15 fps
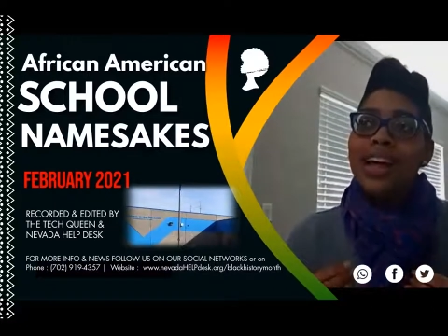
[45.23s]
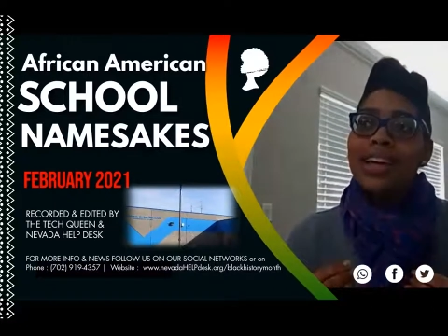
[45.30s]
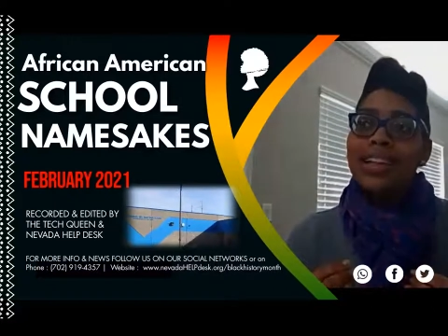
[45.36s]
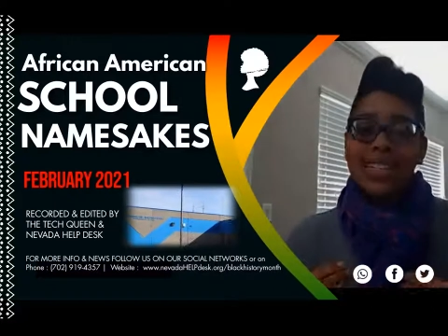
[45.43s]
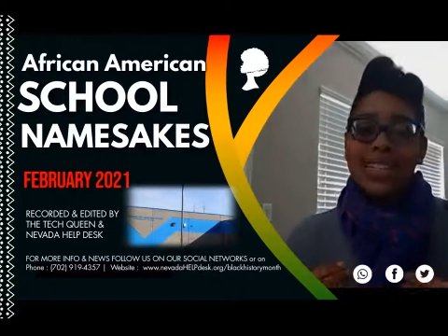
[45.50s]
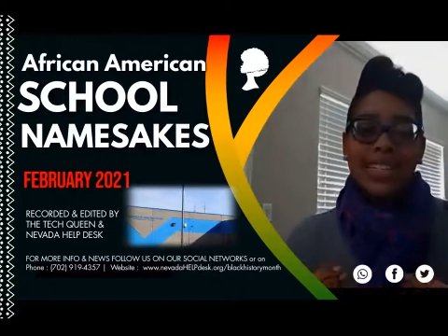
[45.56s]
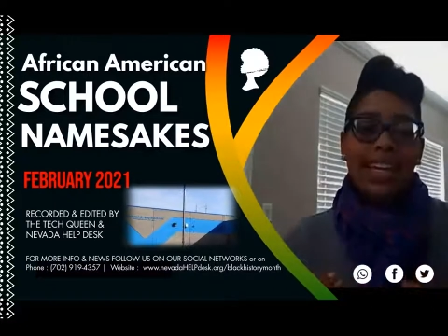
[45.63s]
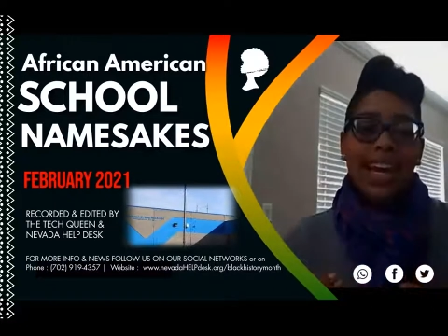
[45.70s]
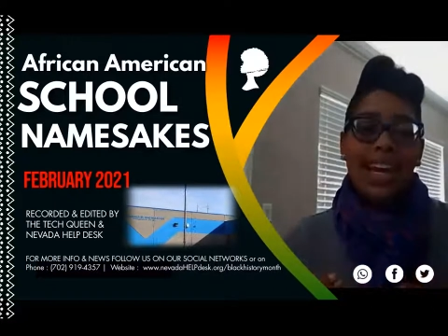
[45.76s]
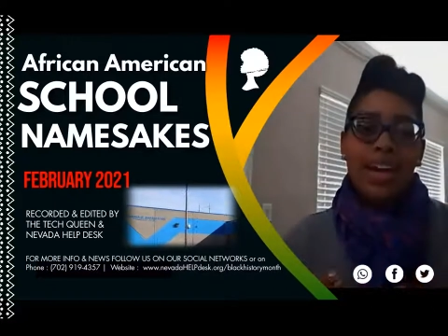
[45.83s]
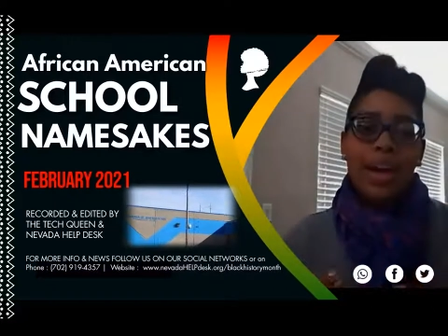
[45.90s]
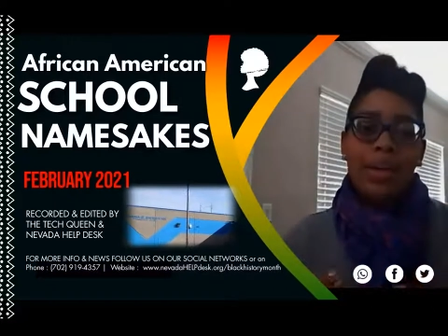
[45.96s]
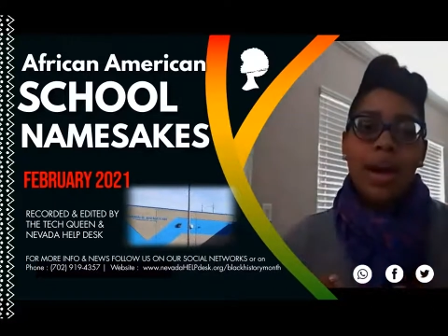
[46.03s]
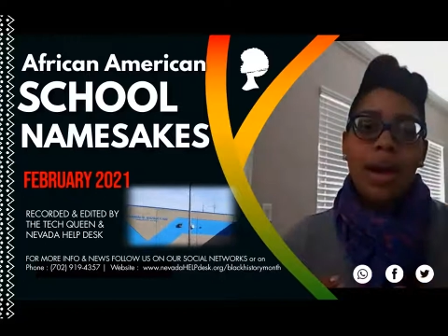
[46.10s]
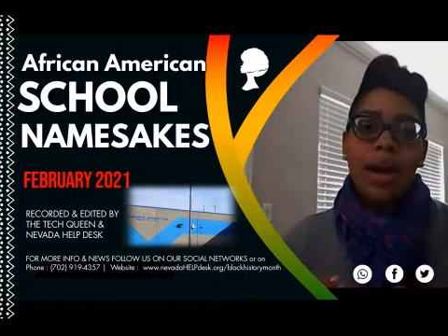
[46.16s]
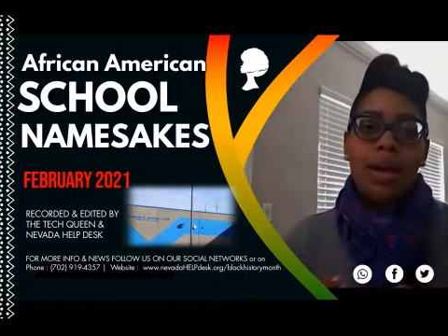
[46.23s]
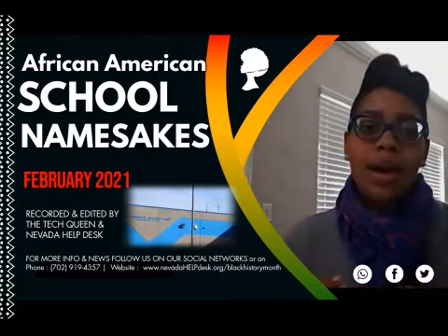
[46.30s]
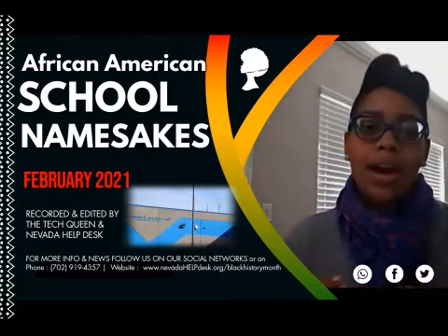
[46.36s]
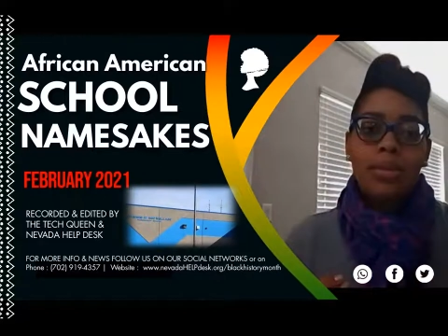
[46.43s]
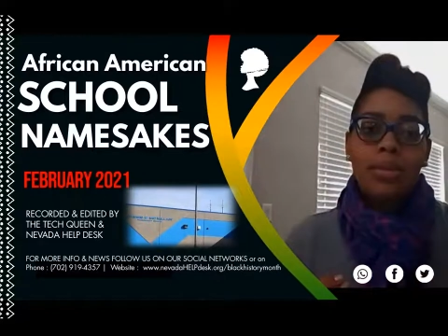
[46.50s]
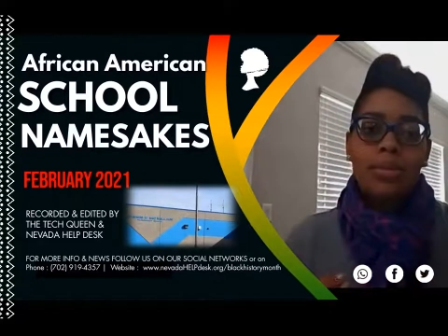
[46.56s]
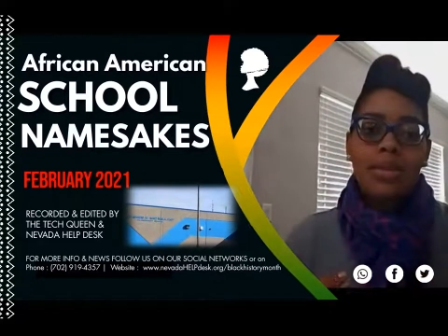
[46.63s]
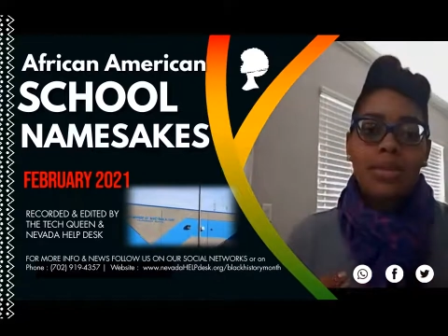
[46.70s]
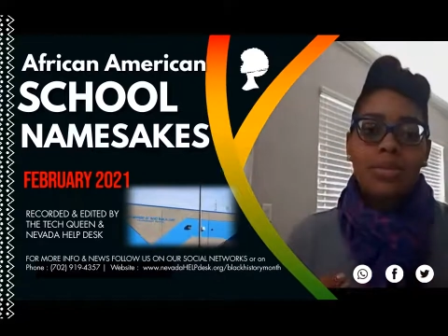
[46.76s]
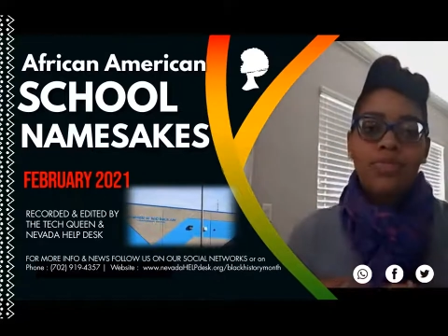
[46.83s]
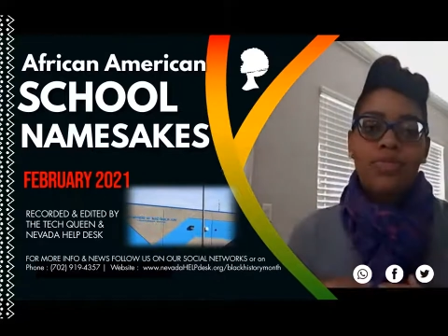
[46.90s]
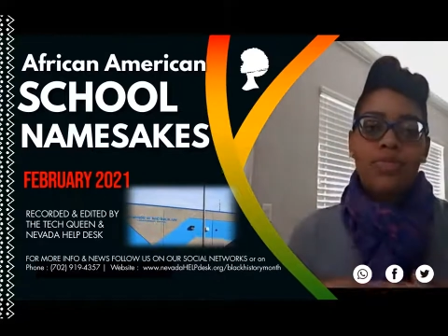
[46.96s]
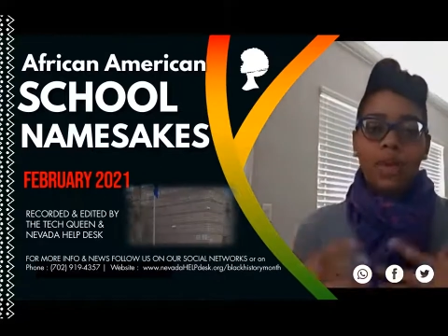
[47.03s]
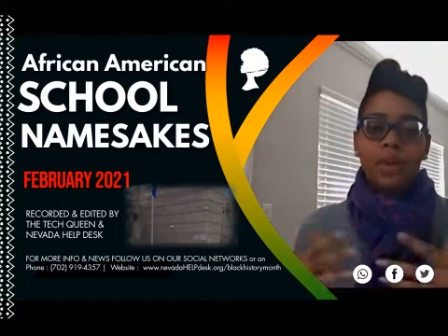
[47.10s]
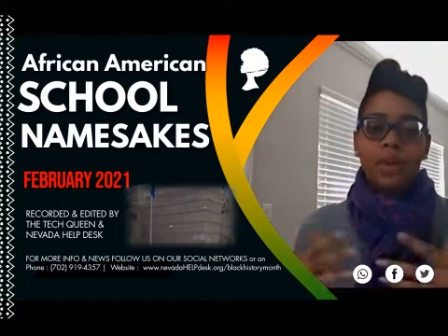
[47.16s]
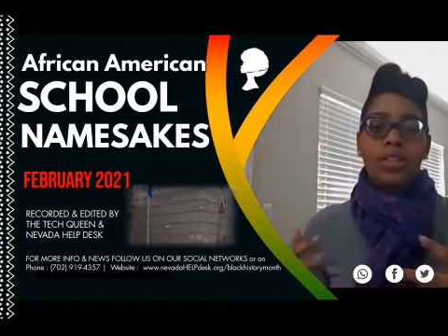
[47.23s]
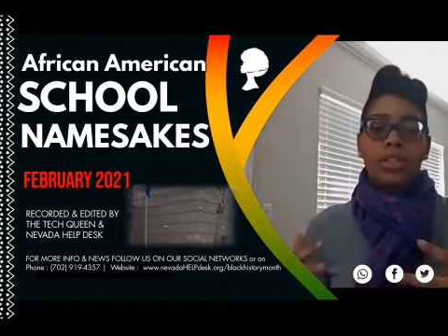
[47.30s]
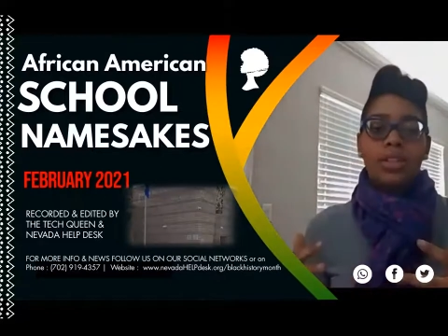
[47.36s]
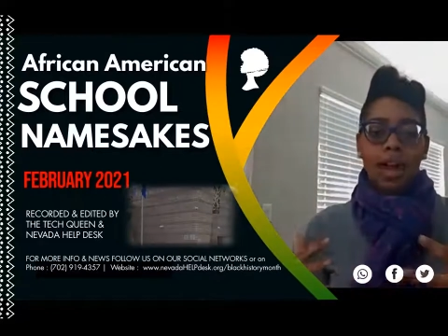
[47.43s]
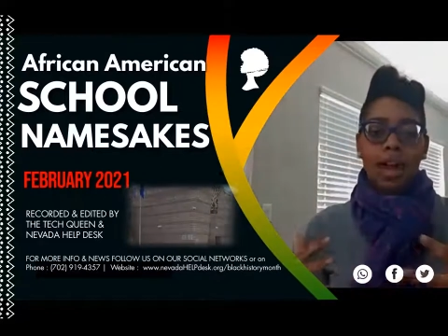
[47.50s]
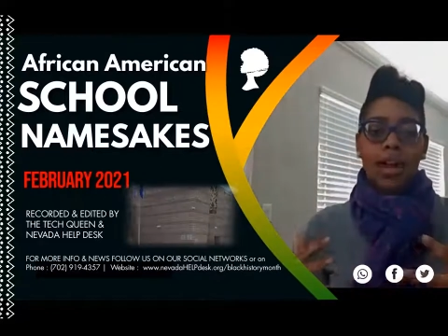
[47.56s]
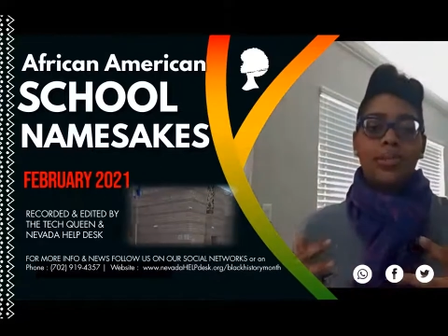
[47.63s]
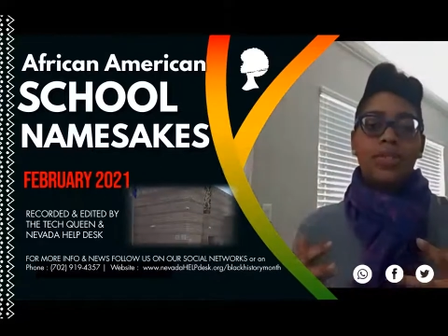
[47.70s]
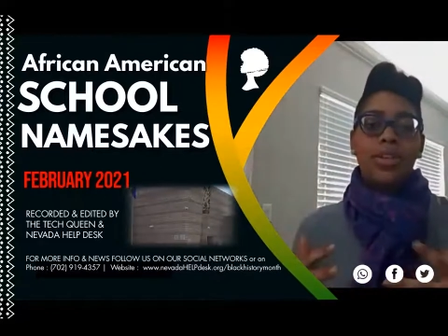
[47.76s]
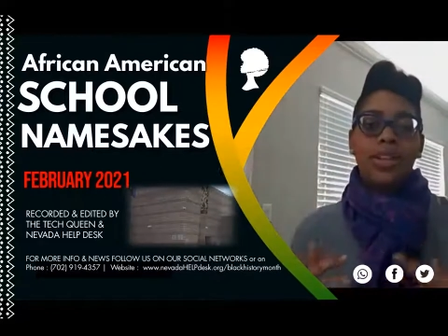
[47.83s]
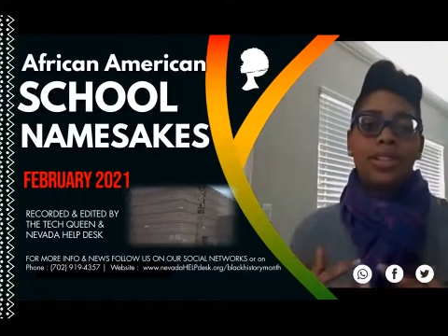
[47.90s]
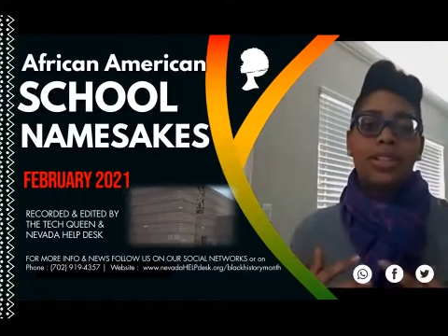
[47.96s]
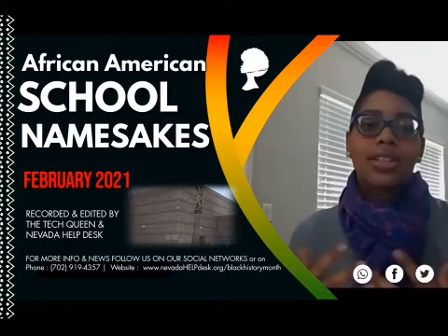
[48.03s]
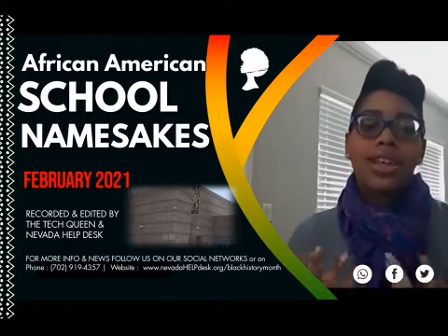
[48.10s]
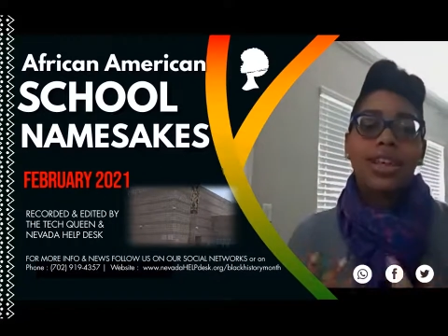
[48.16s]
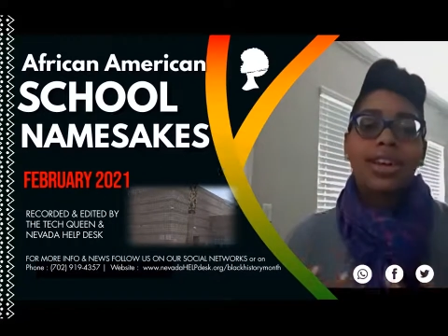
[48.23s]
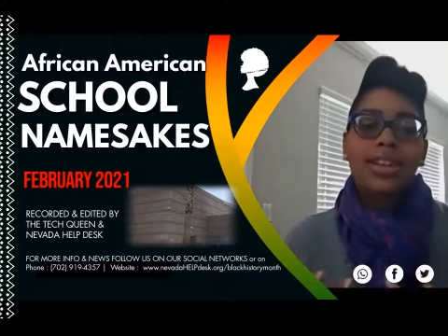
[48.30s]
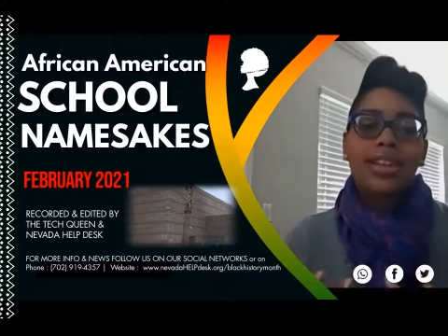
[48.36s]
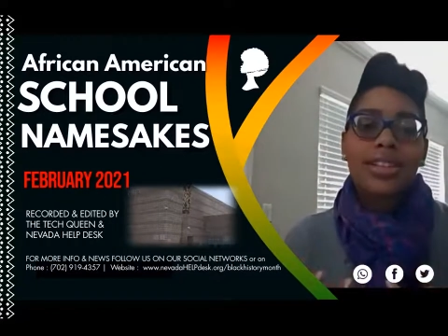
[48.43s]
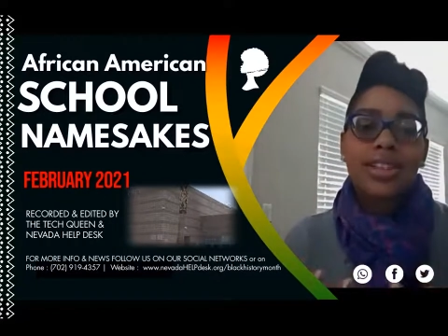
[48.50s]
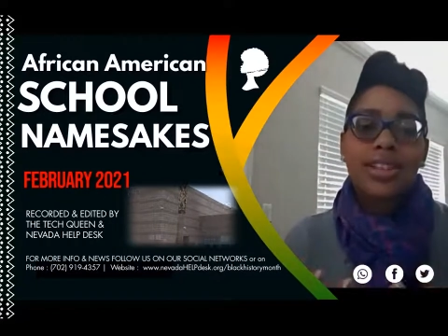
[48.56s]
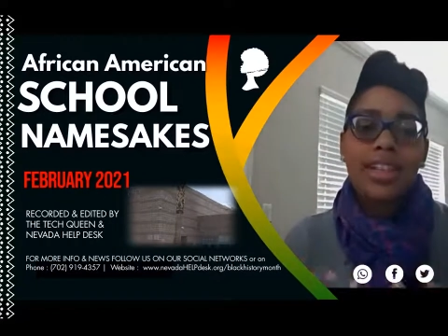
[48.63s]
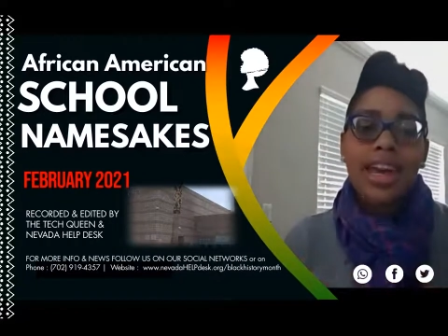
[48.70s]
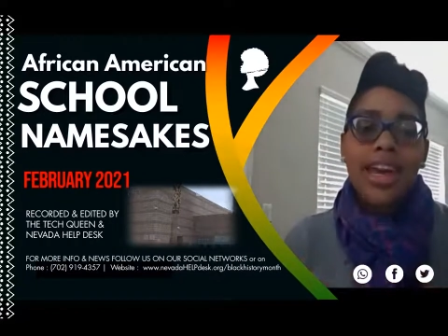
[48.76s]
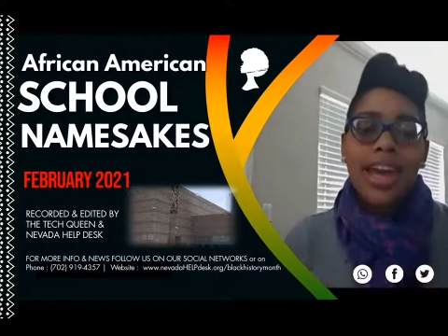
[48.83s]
to say that my mom's first love is kids,